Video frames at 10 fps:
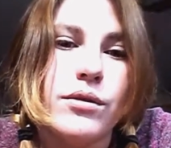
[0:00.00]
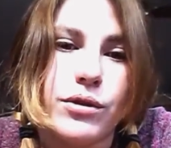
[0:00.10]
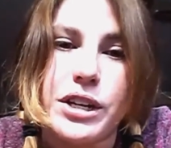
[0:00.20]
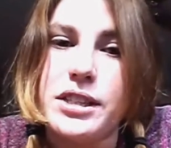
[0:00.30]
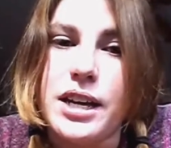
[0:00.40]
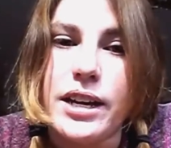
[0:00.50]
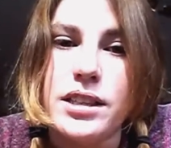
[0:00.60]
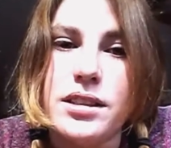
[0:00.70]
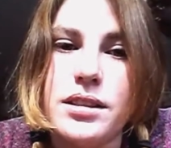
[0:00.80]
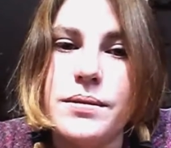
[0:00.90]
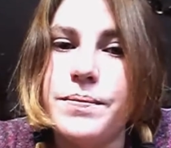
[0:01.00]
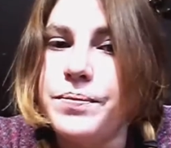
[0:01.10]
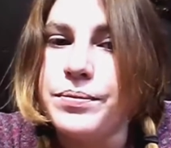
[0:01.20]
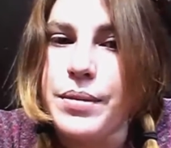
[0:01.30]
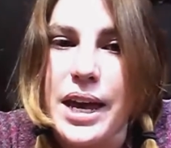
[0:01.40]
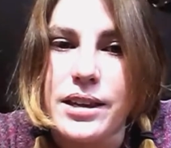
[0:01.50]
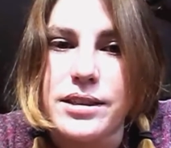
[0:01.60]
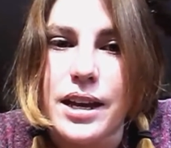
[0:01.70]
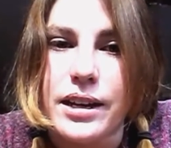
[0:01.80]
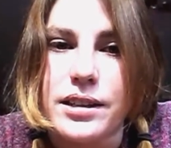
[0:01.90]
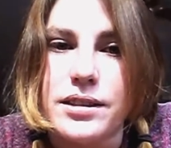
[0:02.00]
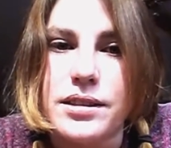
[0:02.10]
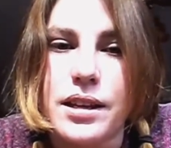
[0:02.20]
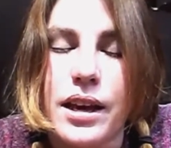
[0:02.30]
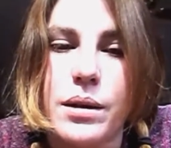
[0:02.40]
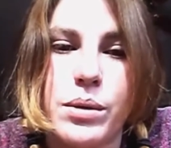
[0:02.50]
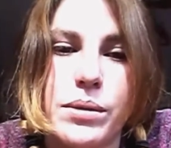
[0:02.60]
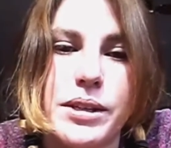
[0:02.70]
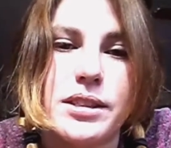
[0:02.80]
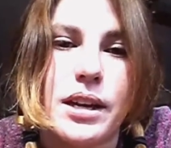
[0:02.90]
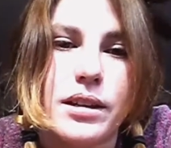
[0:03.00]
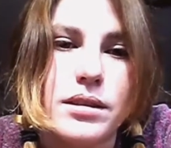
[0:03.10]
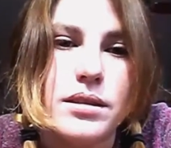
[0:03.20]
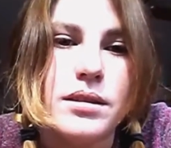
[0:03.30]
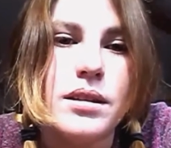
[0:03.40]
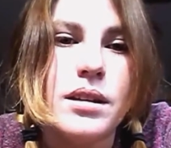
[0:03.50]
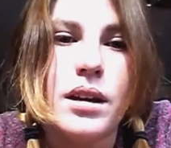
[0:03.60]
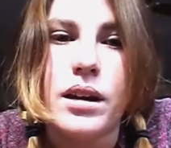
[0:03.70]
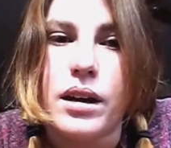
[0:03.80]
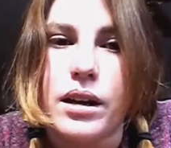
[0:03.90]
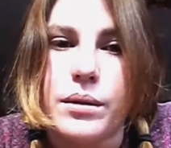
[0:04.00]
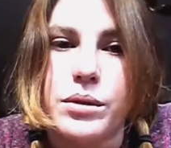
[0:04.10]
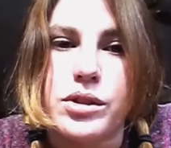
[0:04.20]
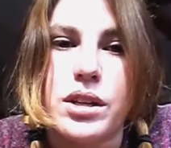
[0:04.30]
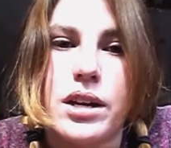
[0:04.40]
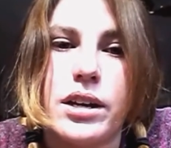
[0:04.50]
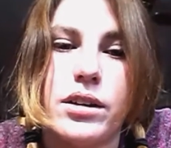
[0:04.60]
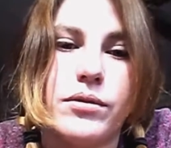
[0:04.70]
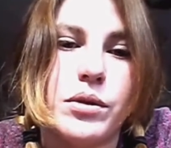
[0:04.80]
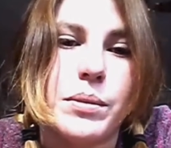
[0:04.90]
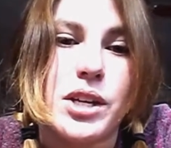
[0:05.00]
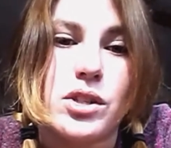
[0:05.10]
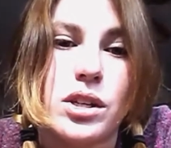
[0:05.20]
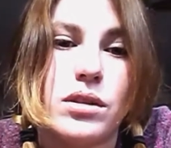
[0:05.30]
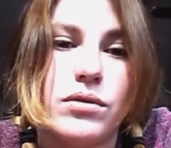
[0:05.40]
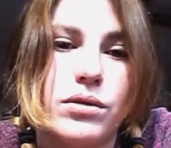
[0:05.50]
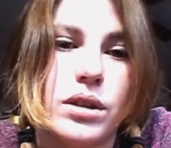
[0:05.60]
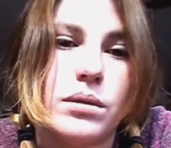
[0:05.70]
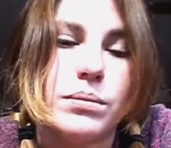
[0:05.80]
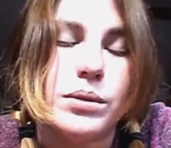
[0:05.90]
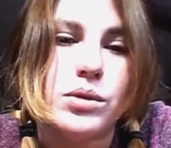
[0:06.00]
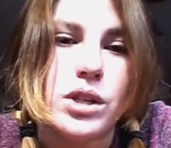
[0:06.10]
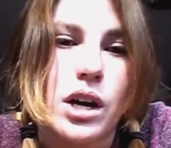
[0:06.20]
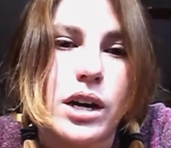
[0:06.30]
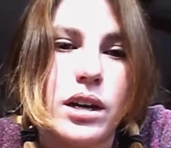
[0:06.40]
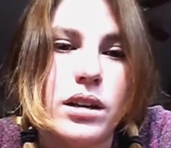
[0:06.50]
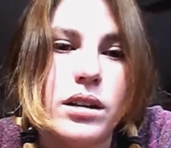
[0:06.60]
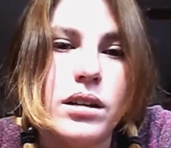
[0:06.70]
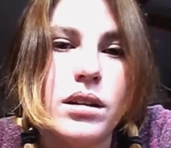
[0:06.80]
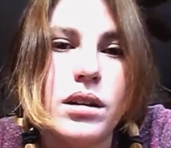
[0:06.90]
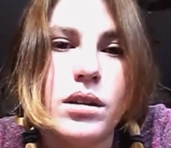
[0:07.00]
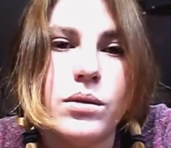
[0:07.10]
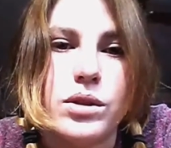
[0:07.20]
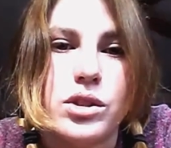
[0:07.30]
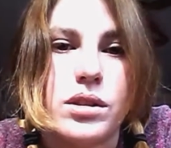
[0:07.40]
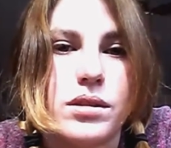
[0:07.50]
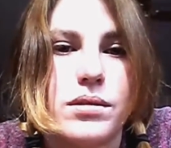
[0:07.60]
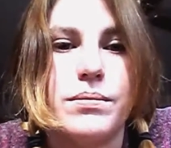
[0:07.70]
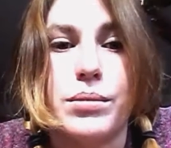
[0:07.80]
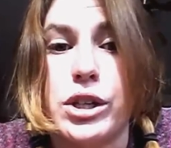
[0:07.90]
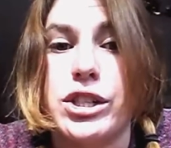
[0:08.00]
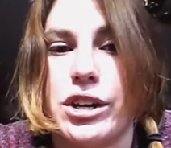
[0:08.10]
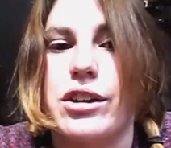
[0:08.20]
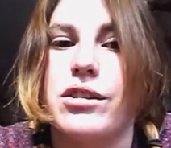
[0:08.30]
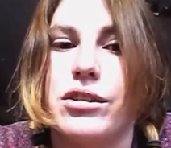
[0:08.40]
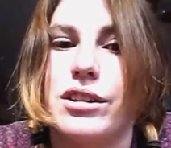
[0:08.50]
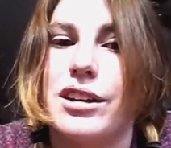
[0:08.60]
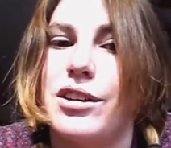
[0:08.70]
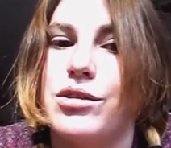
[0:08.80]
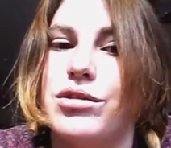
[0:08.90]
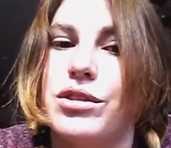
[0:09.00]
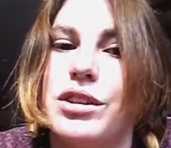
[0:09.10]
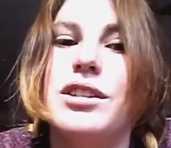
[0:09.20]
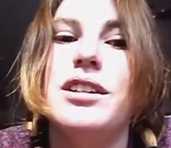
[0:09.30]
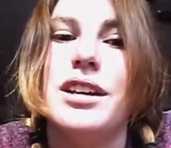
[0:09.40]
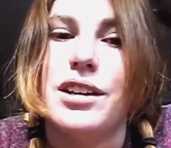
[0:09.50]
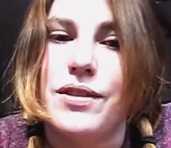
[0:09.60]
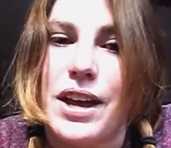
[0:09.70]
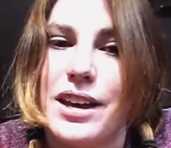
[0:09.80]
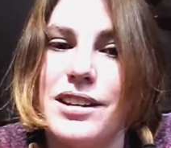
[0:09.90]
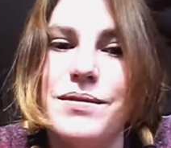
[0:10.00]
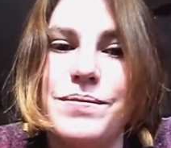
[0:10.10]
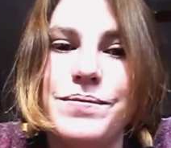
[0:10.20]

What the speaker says: free sites, pay sites, and permit sites. There's a lot of good information for boondocking, which is particularly useful in a van.